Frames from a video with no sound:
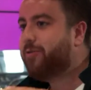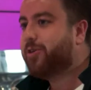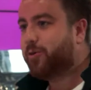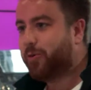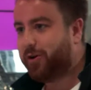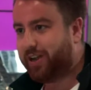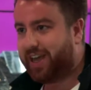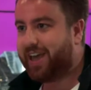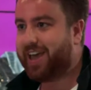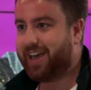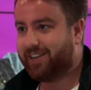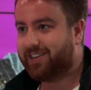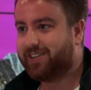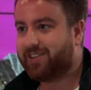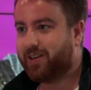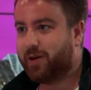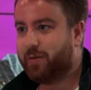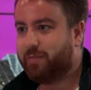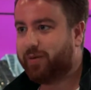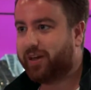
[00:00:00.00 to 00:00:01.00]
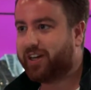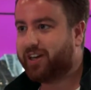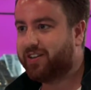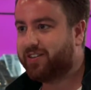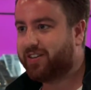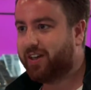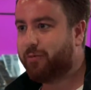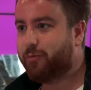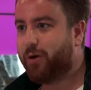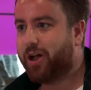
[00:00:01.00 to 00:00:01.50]
you what it is
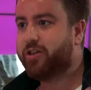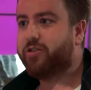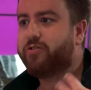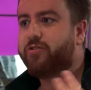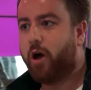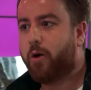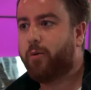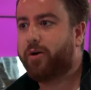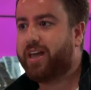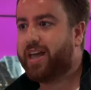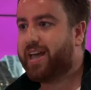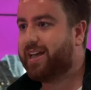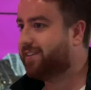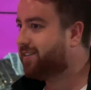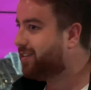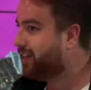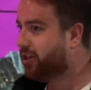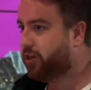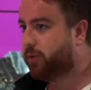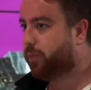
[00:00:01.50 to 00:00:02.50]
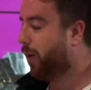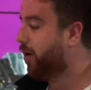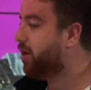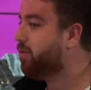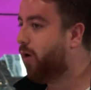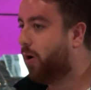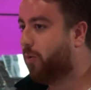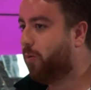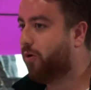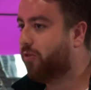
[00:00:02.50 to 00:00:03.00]
because when you know what it is, you probably
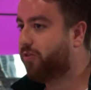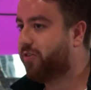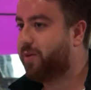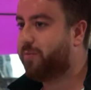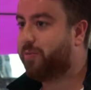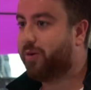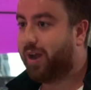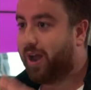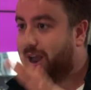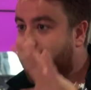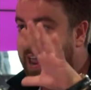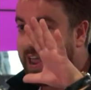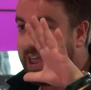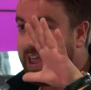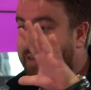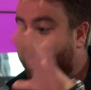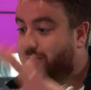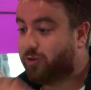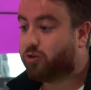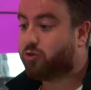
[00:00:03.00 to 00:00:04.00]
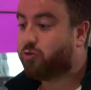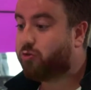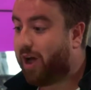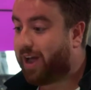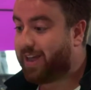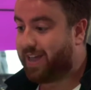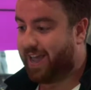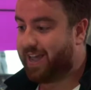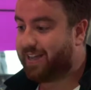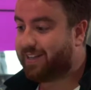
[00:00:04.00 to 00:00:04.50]
won't want it. But if you try
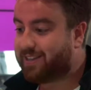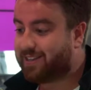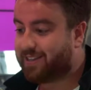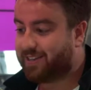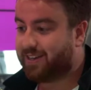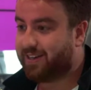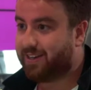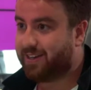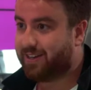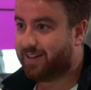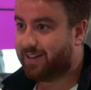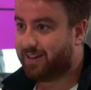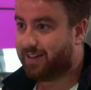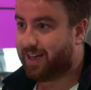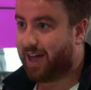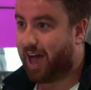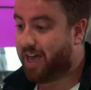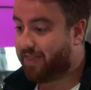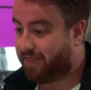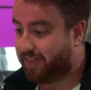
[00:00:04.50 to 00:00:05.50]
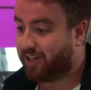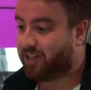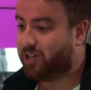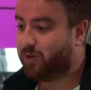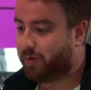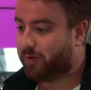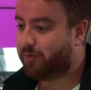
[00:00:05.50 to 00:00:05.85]
it, I think you'll be